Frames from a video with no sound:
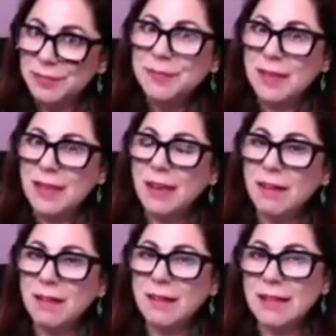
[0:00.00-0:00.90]

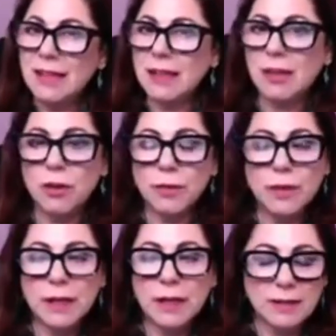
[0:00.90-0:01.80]
Yeah, the COVID
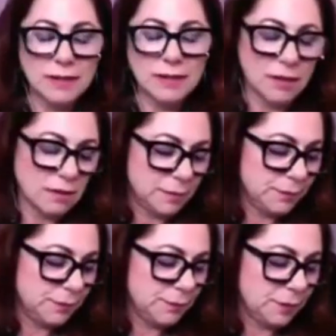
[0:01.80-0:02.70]
has
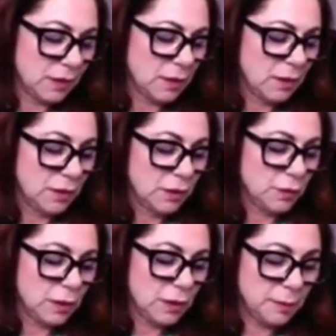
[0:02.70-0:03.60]

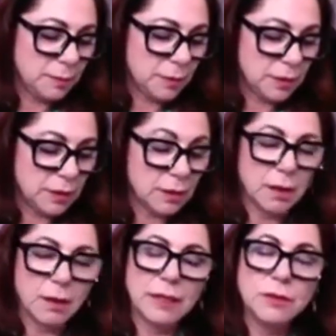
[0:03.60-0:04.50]
really put
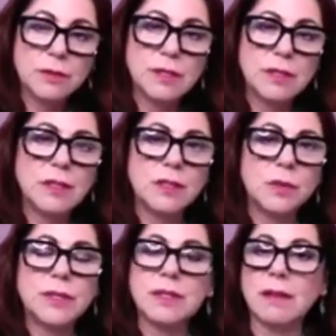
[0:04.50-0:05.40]
an interesting
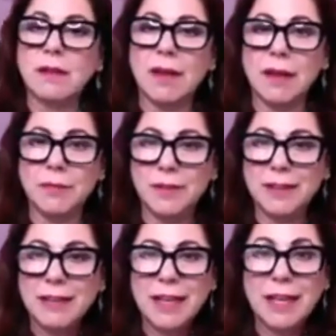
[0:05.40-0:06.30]
twist on life
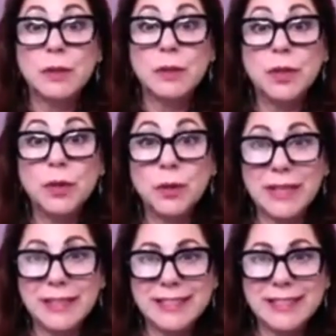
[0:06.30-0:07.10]
as we knew it.